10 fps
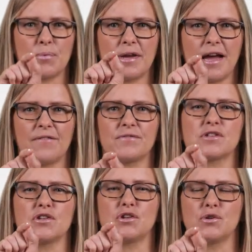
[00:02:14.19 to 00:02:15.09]
we have
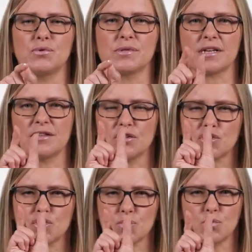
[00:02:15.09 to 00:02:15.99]
to use in the
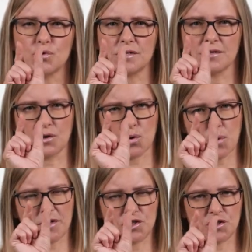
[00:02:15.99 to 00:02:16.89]
short
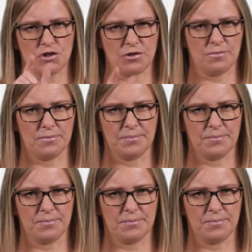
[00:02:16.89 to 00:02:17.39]
question.